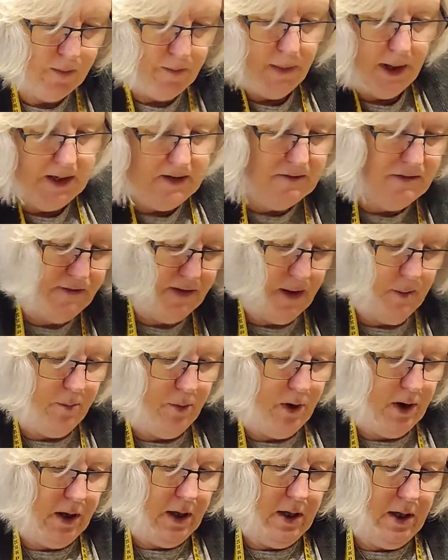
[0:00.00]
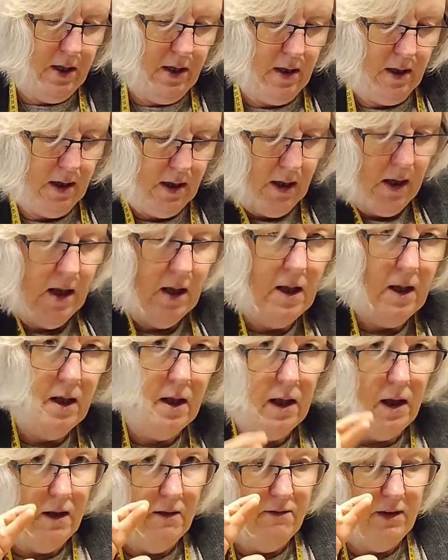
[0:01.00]
main fabric.
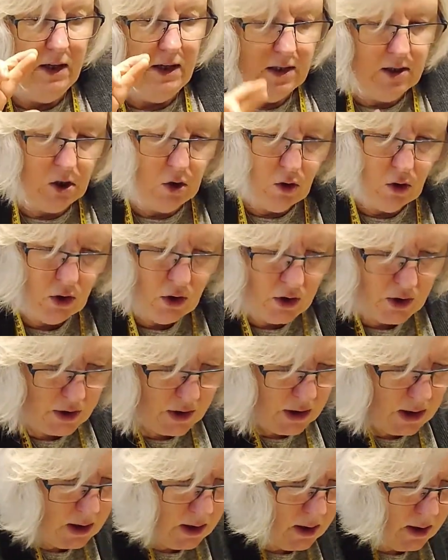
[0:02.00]
Fingers crossed.